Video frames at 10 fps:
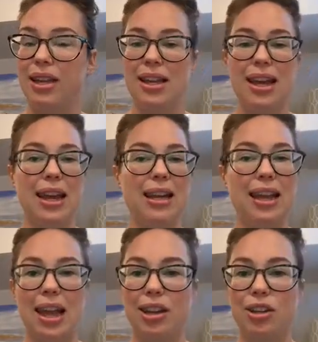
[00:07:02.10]
And
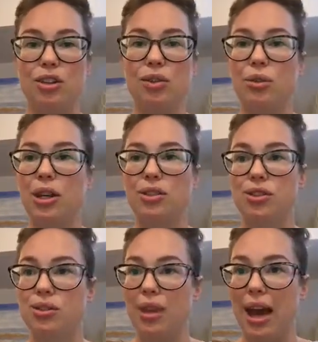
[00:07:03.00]
again, you can
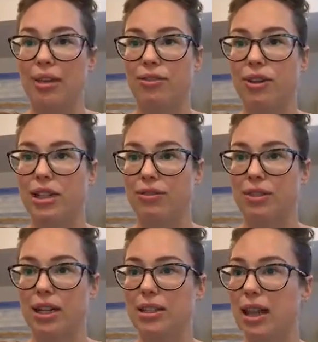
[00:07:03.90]
do that for
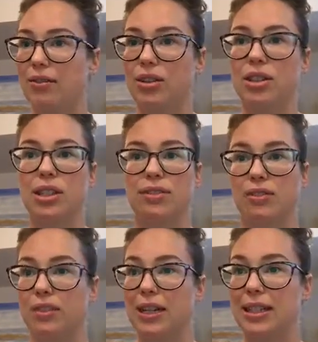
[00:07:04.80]
different levels, different
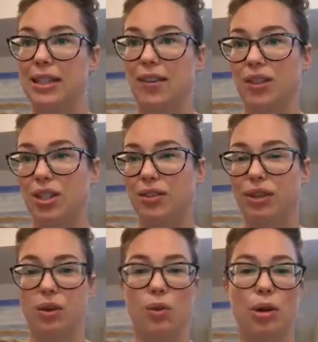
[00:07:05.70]
fitness levels,
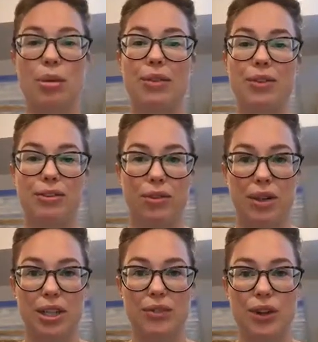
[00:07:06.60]
different core and pelvic floor
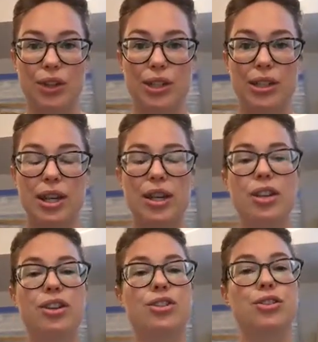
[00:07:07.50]
dysfunctions,
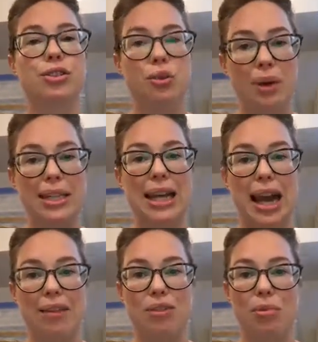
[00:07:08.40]
because you're going to
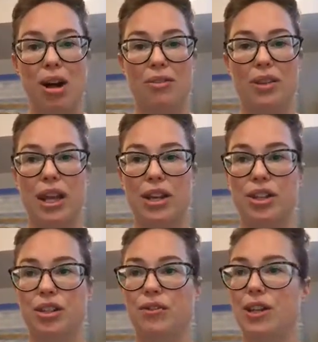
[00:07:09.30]
have the
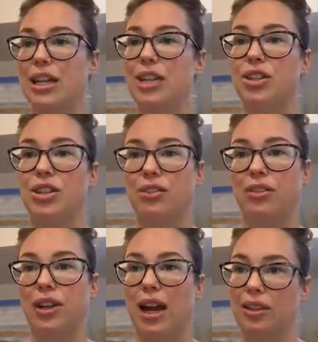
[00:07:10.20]
modifications for each
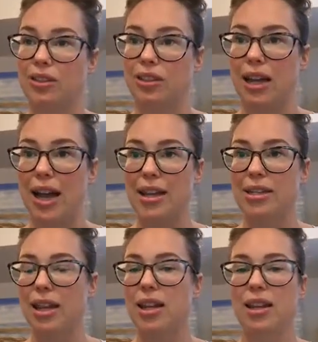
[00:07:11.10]
different
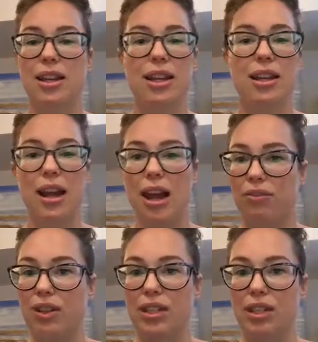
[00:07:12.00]
exercise in
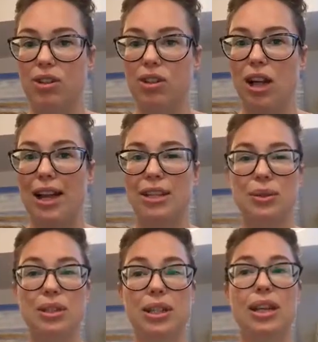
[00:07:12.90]
every single class. So
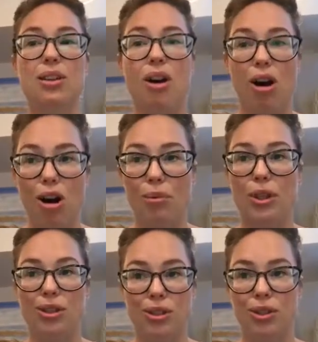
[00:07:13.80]
it can
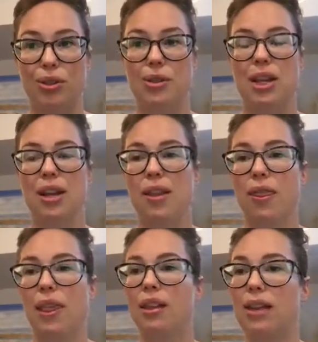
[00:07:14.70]
always suit
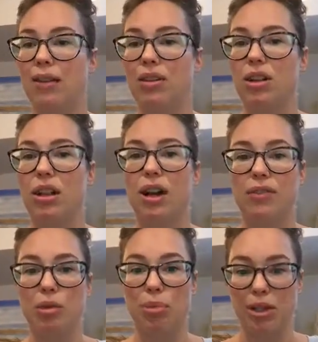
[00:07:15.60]
the level of
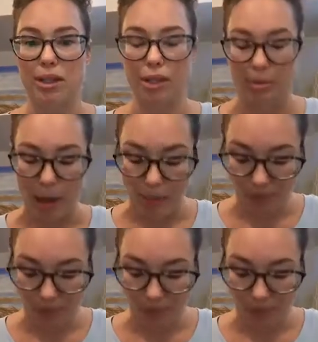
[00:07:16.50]
the participant.